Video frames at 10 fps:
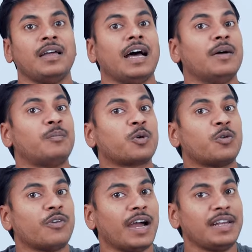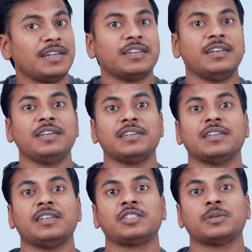I've provided the link in
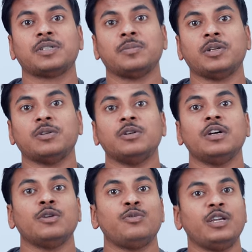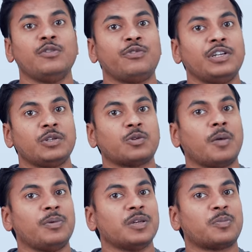the description below. Feel free to
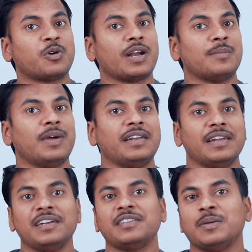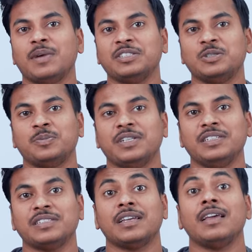copy the program and edit them as you
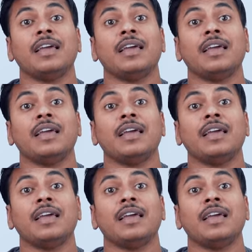please.